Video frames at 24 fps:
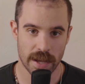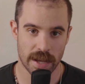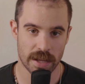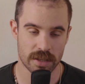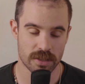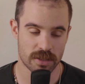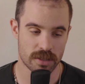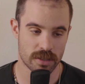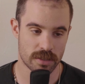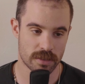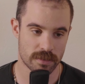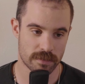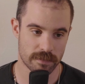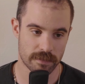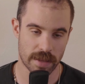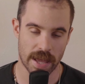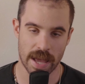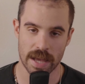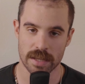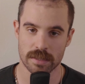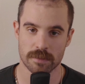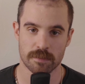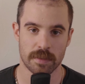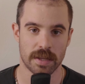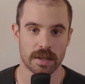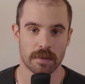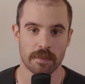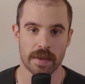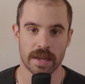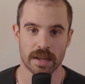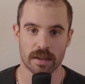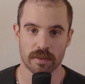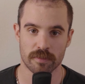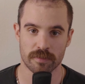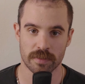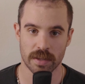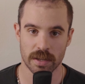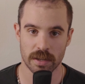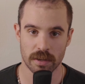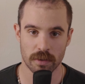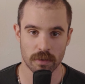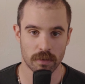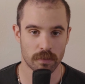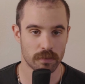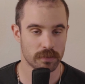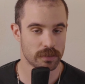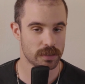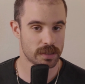and just asked me to make a
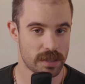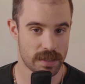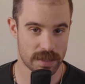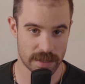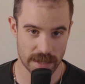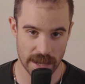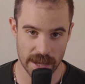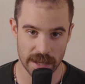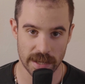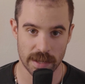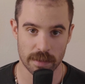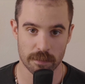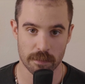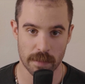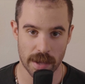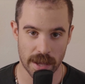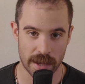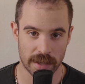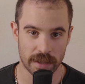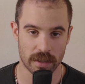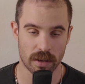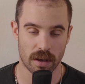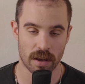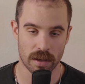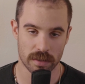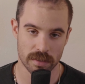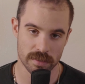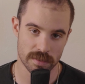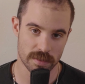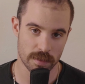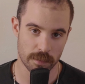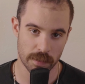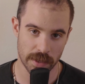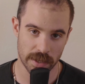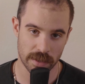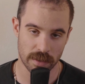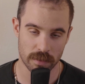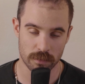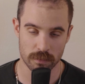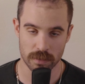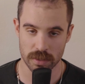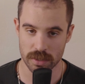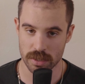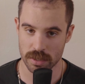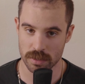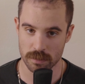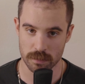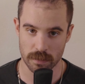video stating my honest opinion,
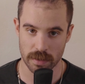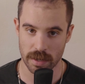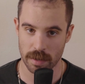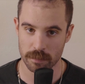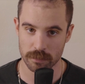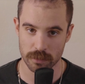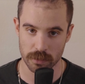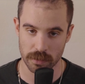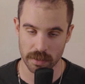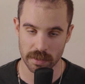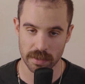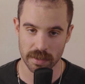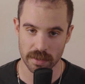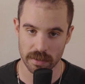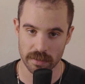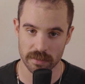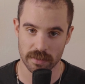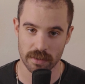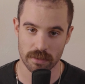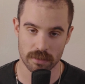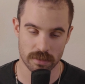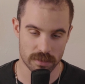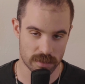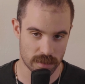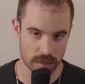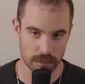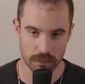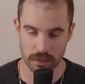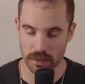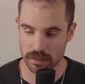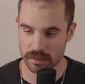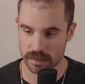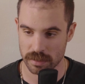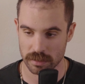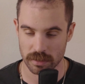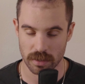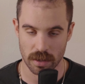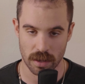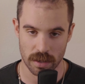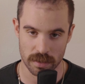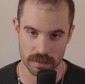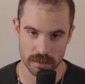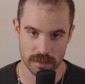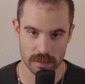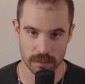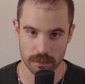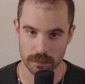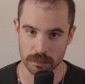which is what I'm doing here. There are some pros and
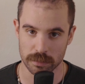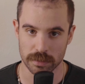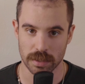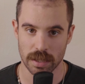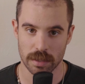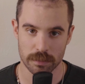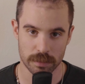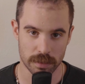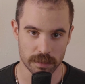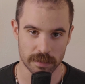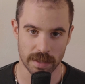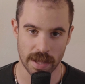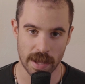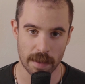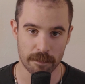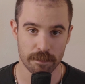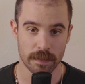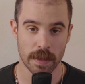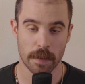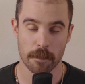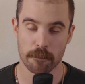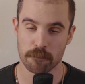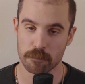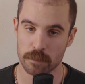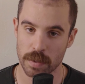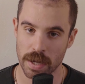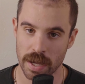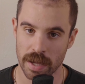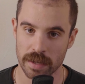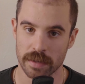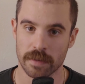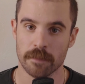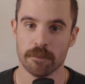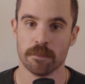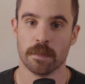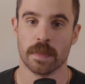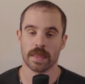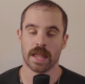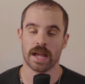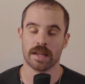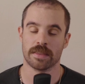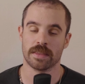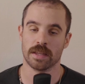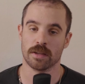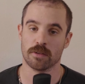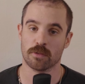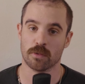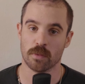cons, blah, blah, blah. But I
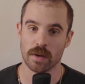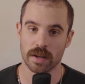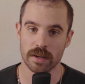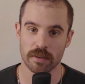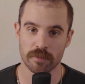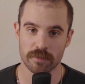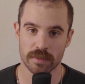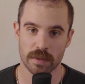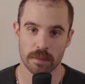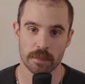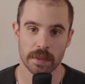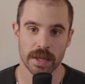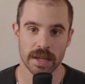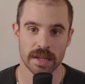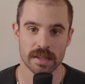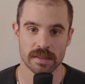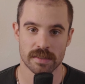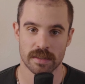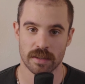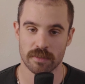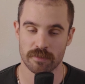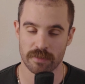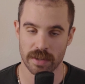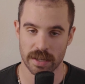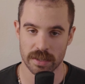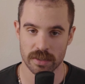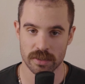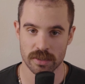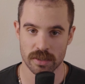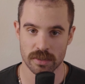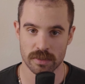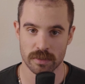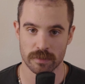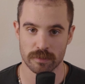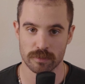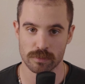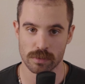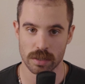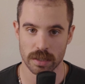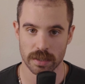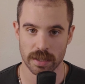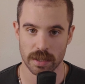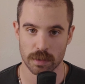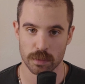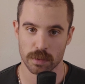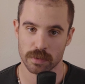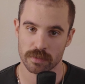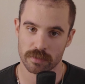think one of the biggest advantages of
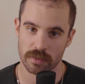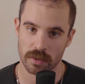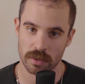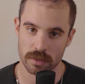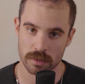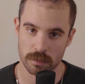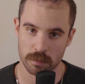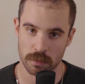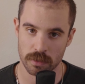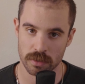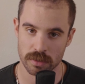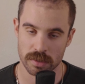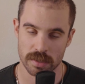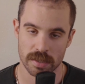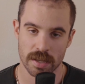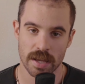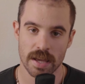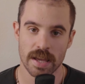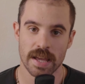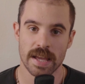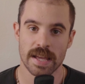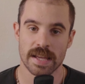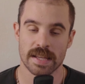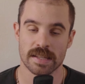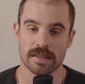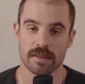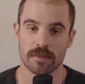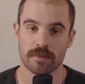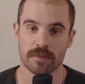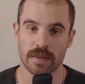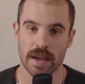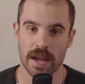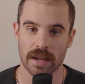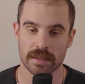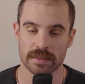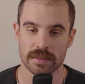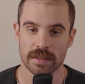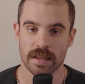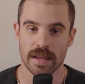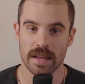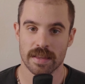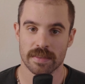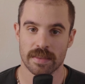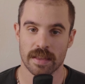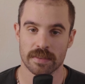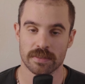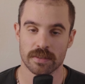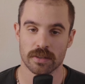working with FarSports is the fact
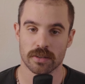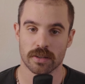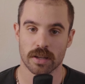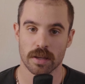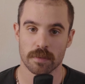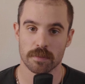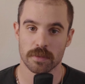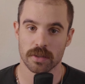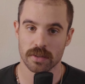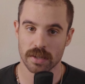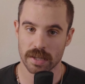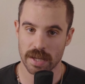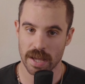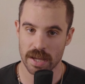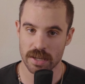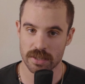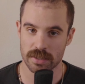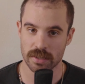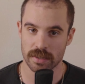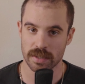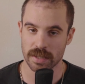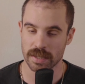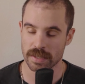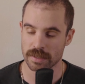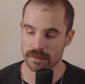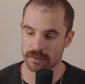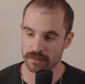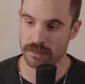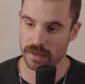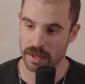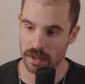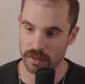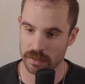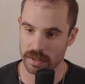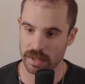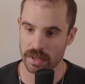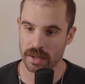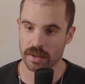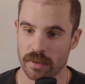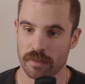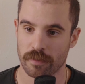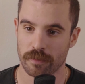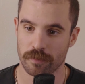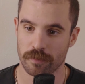that their communication is very